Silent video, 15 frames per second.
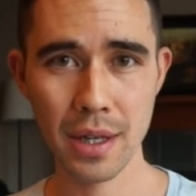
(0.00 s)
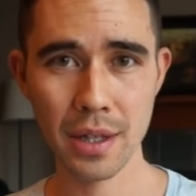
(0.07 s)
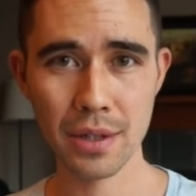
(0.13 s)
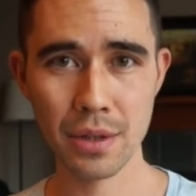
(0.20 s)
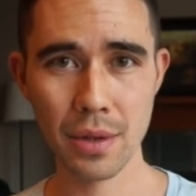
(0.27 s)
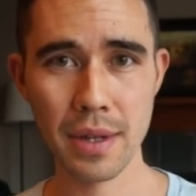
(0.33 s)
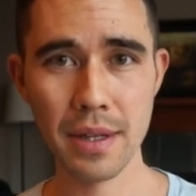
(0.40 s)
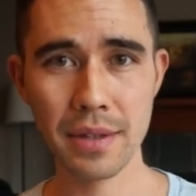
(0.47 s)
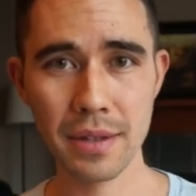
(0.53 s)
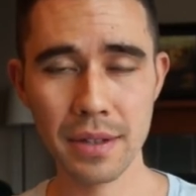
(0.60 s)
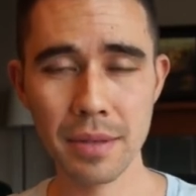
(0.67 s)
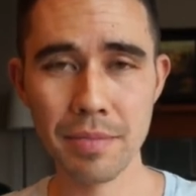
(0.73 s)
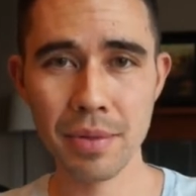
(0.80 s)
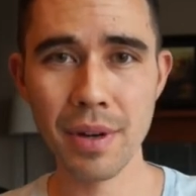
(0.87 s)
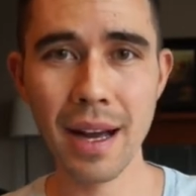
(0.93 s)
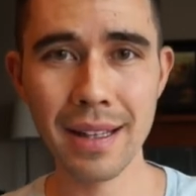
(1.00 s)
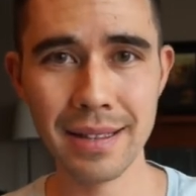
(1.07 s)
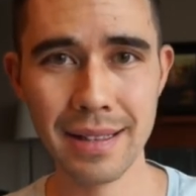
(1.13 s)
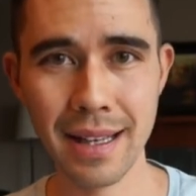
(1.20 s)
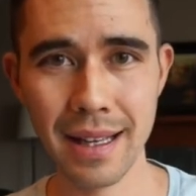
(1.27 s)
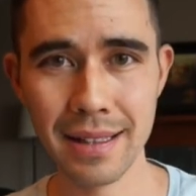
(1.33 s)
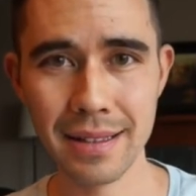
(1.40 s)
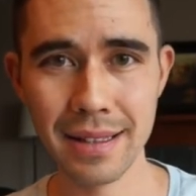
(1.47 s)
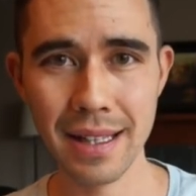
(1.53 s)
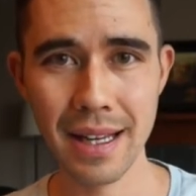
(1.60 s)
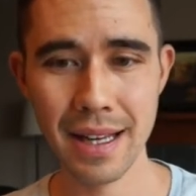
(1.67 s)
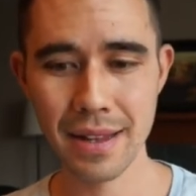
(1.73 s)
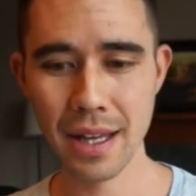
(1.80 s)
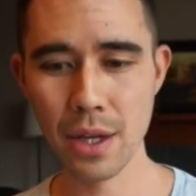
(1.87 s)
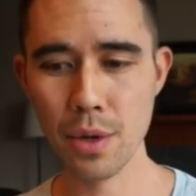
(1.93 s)
So this is a process
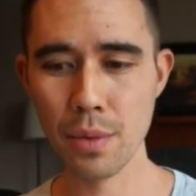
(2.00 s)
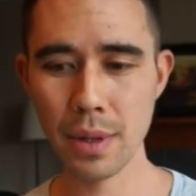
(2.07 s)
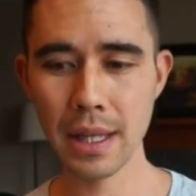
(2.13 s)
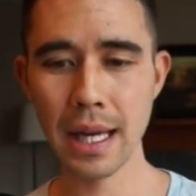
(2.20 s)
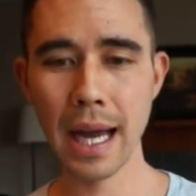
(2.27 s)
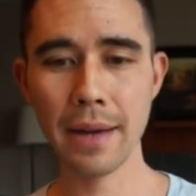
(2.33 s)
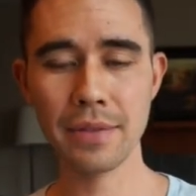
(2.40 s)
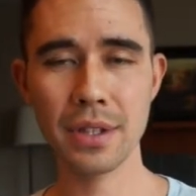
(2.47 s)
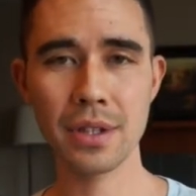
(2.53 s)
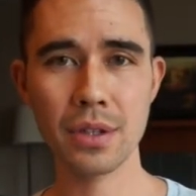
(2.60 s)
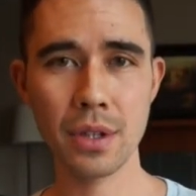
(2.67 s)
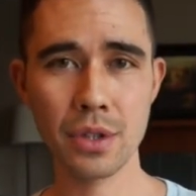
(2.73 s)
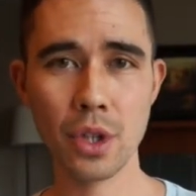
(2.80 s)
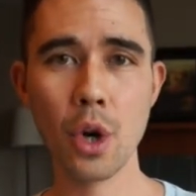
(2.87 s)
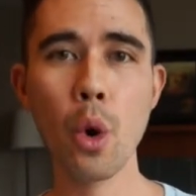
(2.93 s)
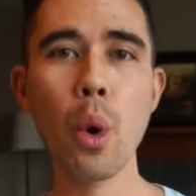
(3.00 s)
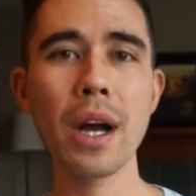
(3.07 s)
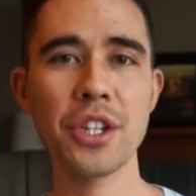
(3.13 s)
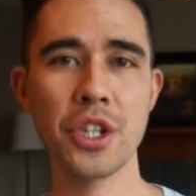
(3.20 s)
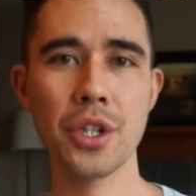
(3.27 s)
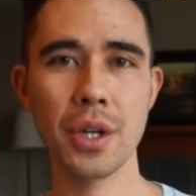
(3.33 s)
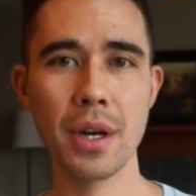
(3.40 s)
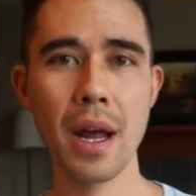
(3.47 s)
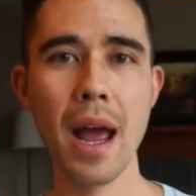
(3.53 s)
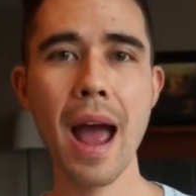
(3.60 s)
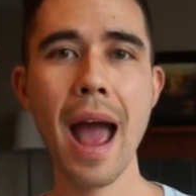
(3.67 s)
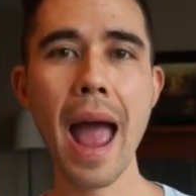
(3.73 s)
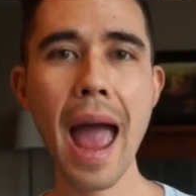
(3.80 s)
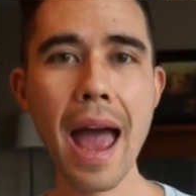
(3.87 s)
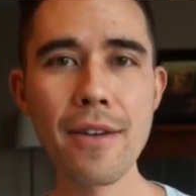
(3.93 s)
that you really have to start to question
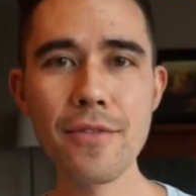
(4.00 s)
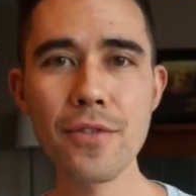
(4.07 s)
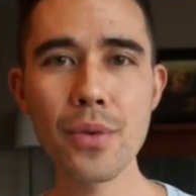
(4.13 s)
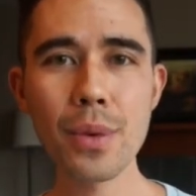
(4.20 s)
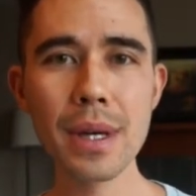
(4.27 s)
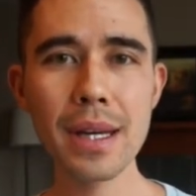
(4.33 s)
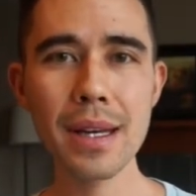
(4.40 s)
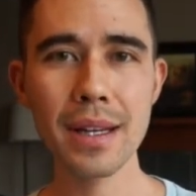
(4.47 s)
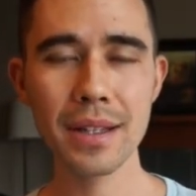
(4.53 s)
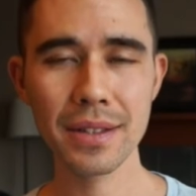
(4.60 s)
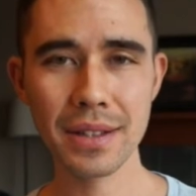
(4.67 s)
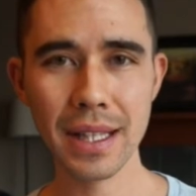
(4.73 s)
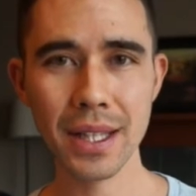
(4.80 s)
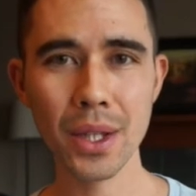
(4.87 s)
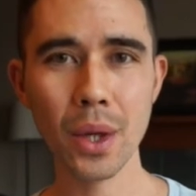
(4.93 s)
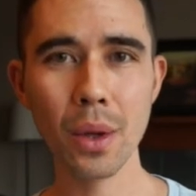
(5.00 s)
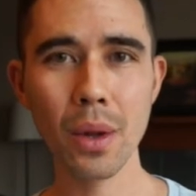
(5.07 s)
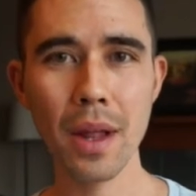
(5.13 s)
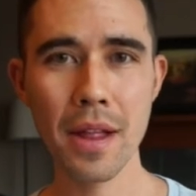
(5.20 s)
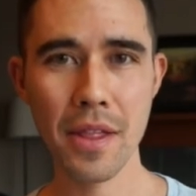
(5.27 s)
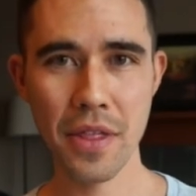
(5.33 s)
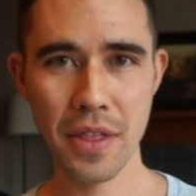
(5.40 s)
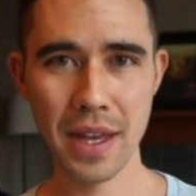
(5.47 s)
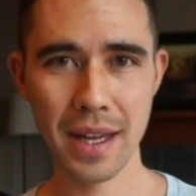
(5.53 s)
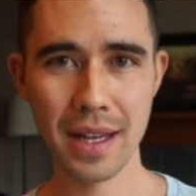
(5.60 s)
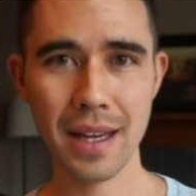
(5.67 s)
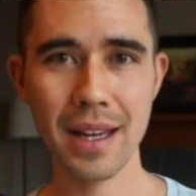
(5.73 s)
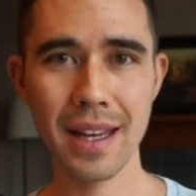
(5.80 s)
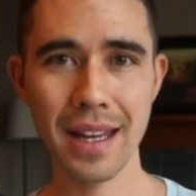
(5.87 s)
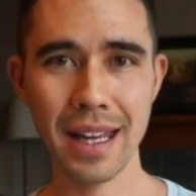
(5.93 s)
every single
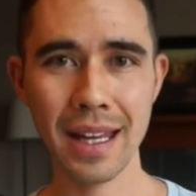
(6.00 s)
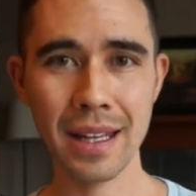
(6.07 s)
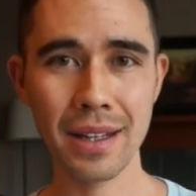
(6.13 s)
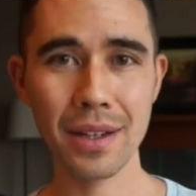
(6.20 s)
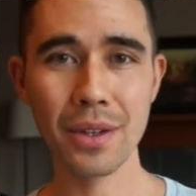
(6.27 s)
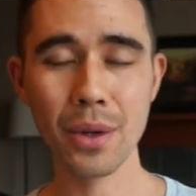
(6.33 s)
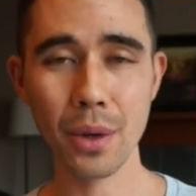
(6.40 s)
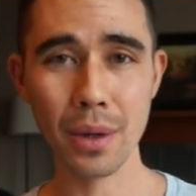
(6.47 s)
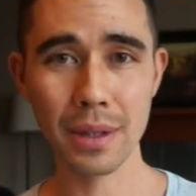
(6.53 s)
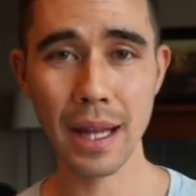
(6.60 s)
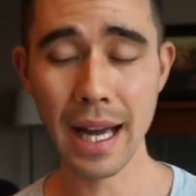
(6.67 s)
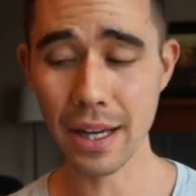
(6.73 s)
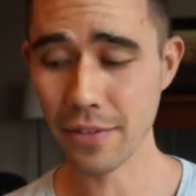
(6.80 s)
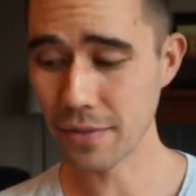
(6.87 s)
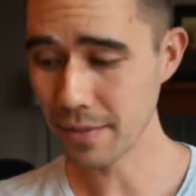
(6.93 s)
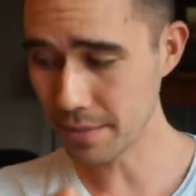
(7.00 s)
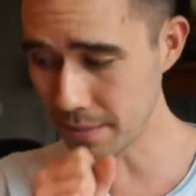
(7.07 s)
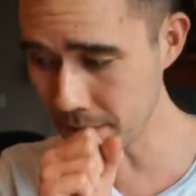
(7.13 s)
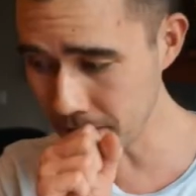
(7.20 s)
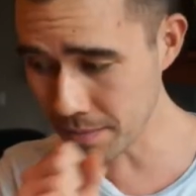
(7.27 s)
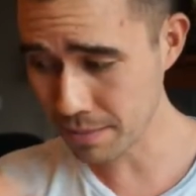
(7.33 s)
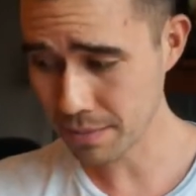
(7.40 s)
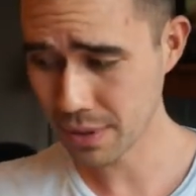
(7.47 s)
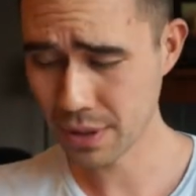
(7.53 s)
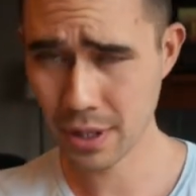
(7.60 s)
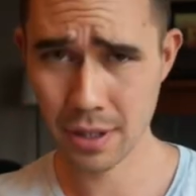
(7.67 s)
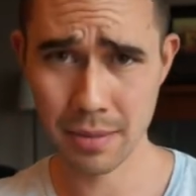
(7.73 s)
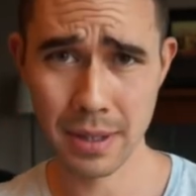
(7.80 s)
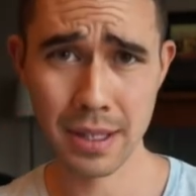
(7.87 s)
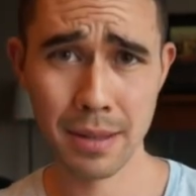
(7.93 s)
thing in your life.
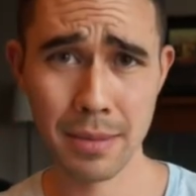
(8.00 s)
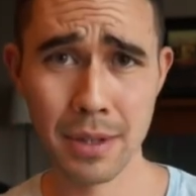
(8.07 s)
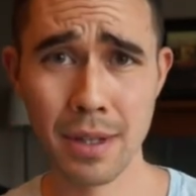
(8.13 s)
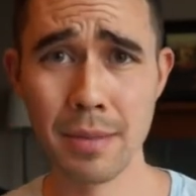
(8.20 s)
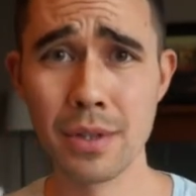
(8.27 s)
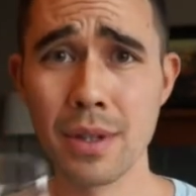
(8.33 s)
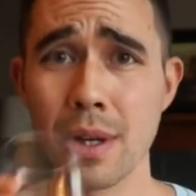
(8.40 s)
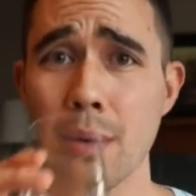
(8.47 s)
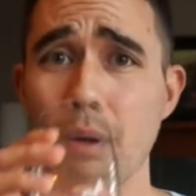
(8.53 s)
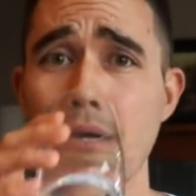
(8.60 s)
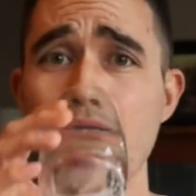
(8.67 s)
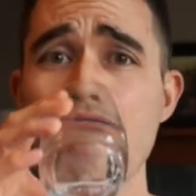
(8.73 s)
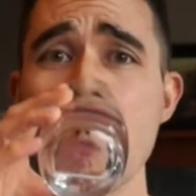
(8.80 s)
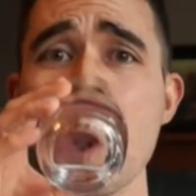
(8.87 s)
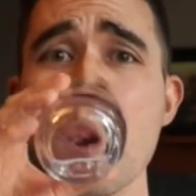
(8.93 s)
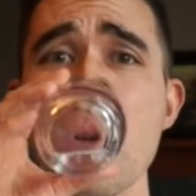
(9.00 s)
Excuse me, let me grab a drink of water.